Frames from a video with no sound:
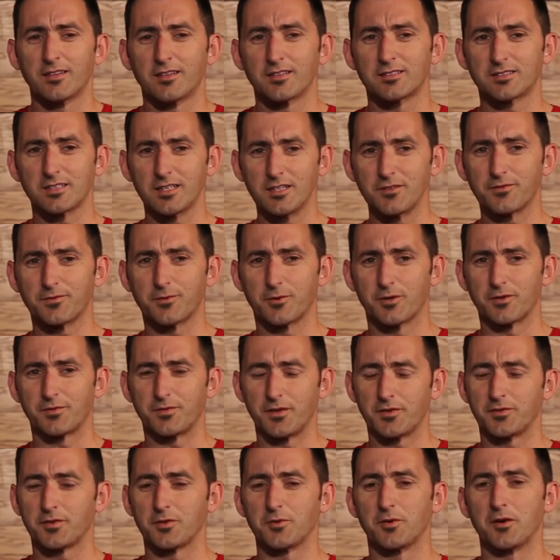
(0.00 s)
The C four
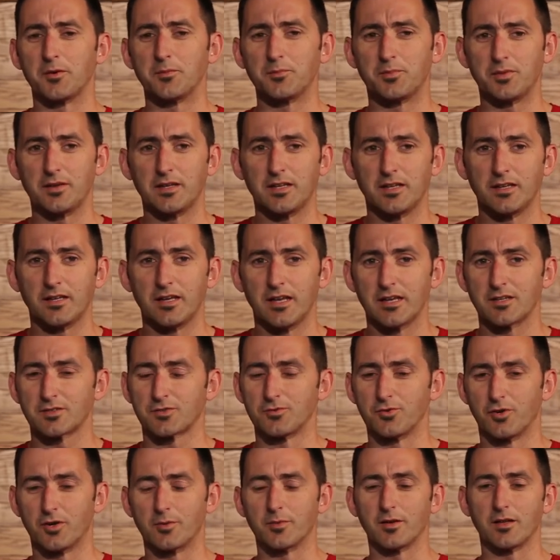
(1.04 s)
fifty-one B is
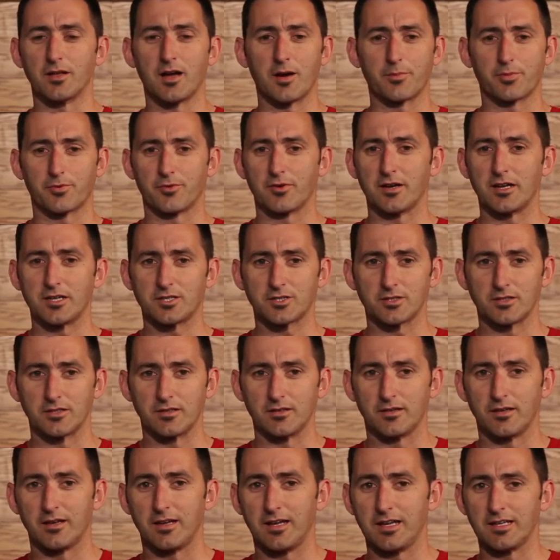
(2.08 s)
normal
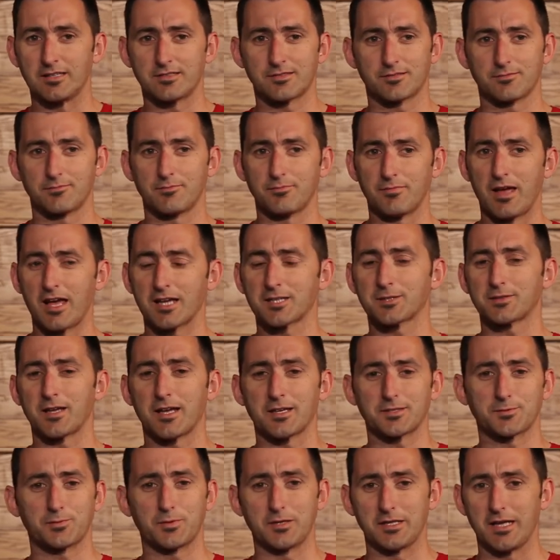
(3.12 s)
operation. Its max
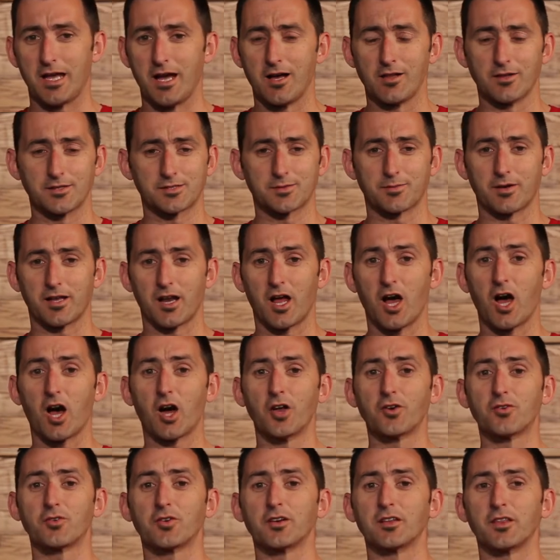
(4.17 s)
S P L is about one
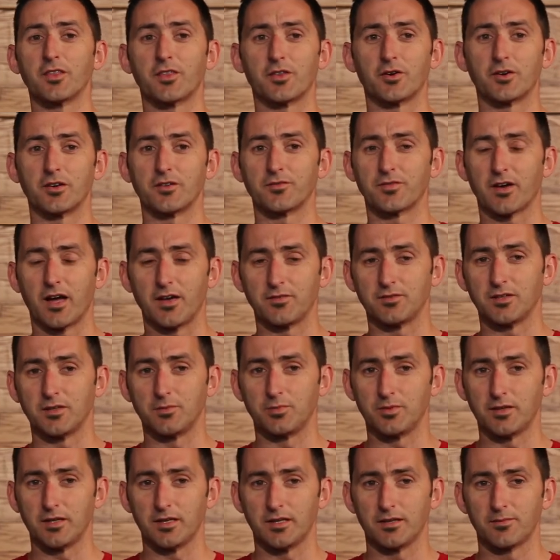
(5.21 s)
hundred thirty-five
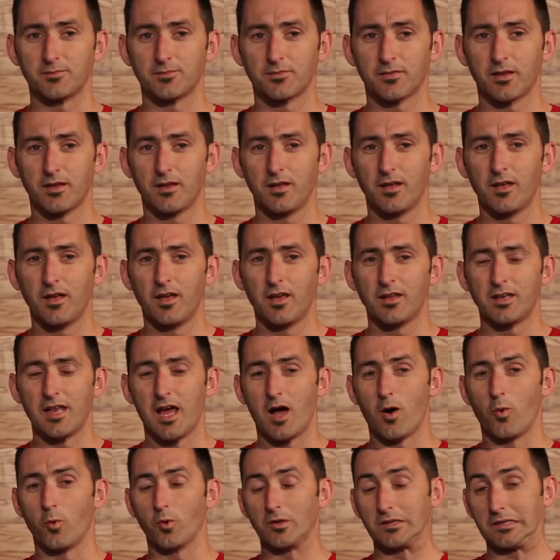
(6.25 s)
decibels.
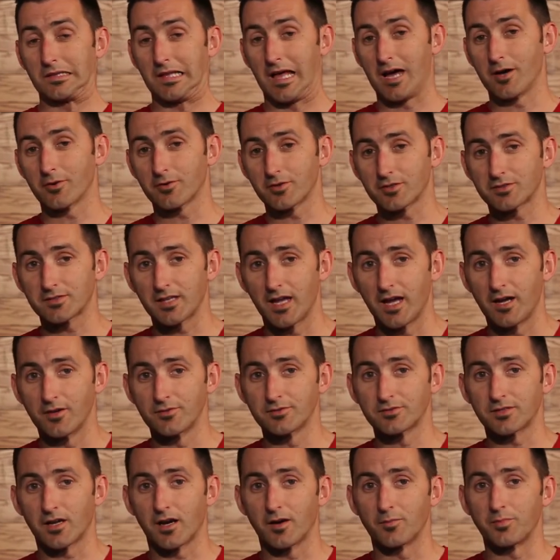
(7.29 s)
Now, when louder
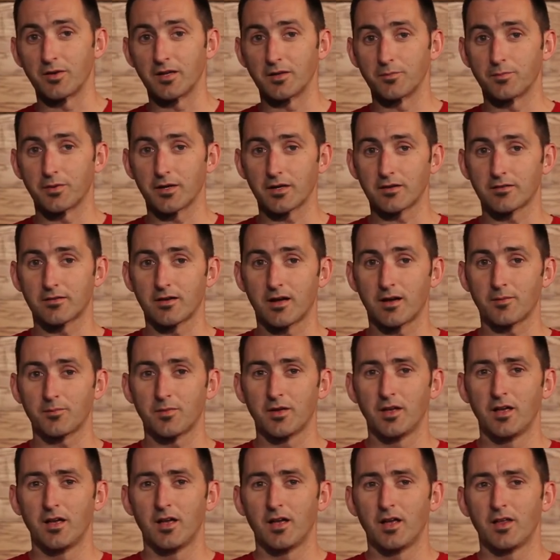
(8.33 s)
sounds are being picked up,
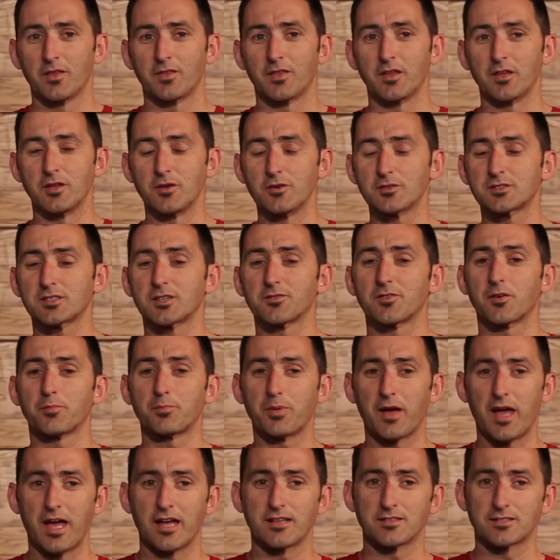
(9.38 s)
the use of a
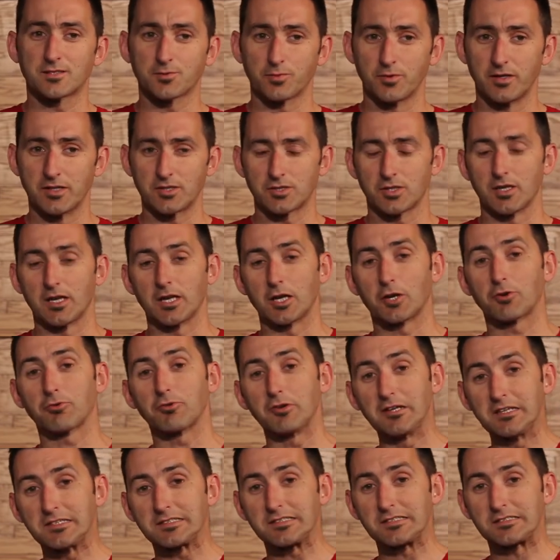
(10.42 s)
pad switch
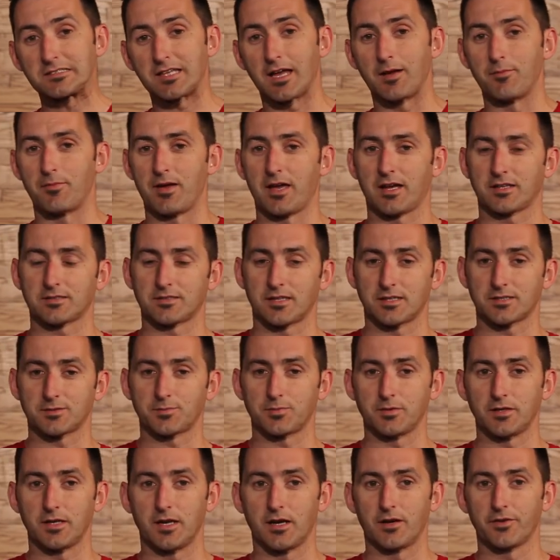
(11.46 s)
increases that max S
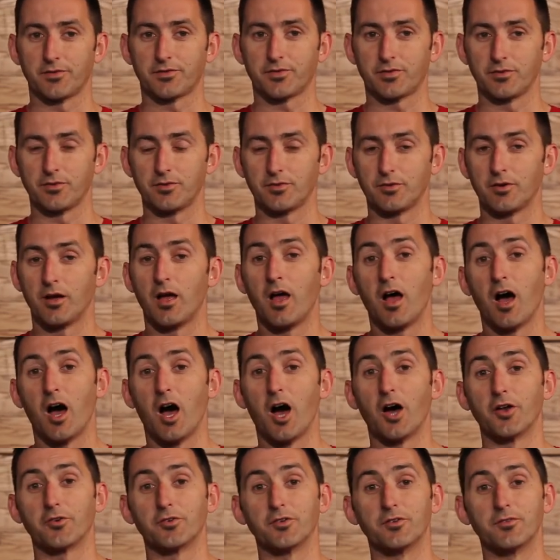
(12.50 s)
P L to one
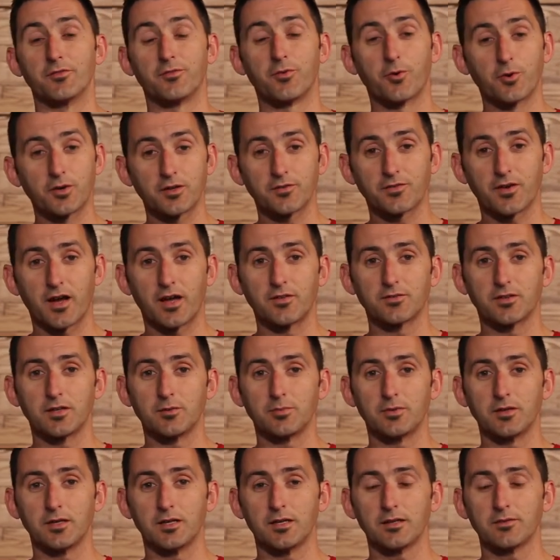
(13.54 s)
hundred forty-five
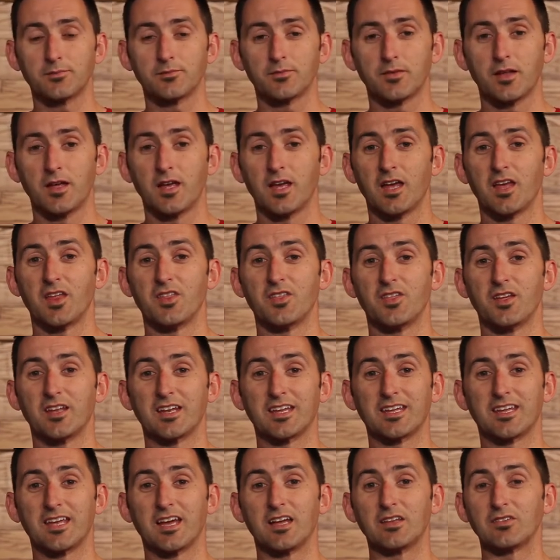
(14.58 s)
decibels and then
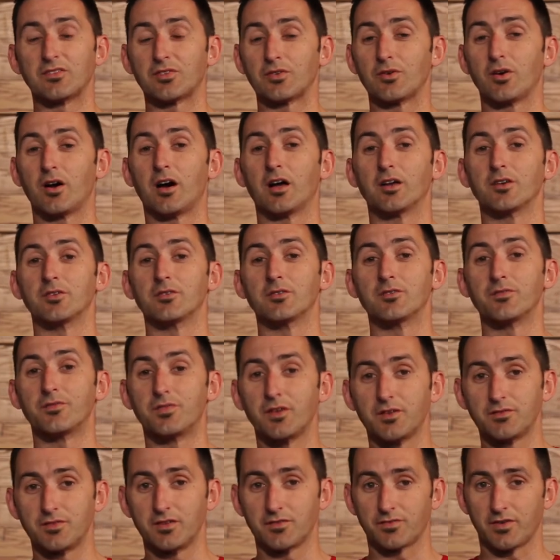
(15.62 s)
again to one hundred
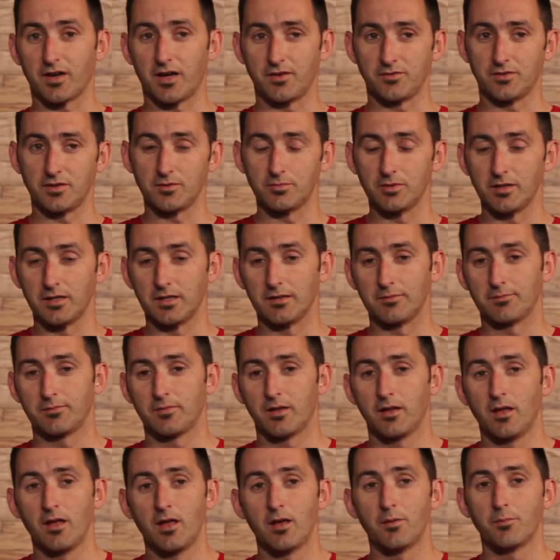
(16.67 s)
fifty-five decibels.
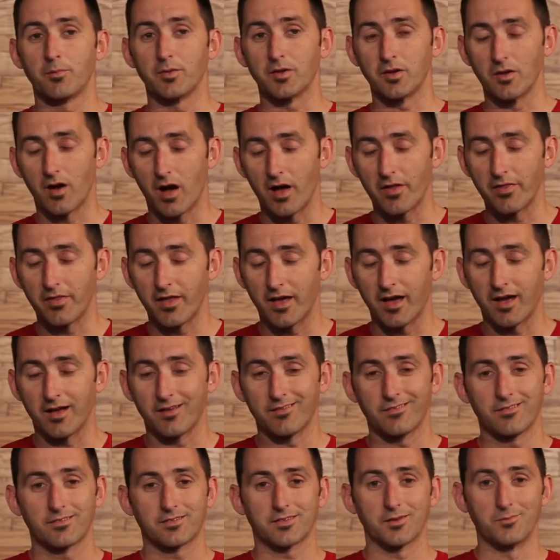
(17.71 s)
Beyond
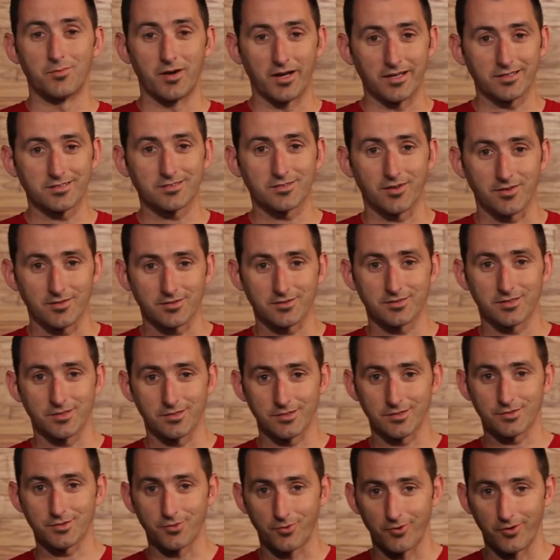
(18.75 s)
that, the mic starts to
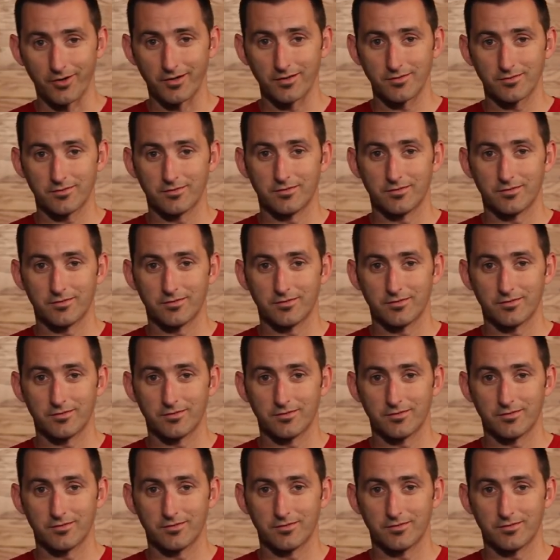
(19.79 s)
distort.